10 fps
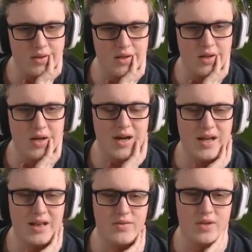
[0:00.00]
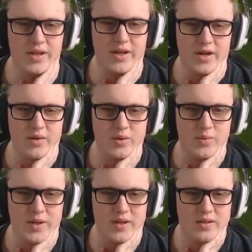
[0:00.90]
A high level Leona will
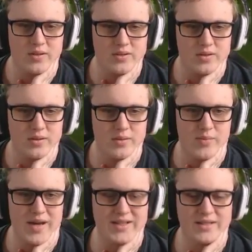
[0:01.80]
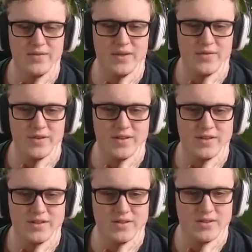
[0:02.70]
be massive difference.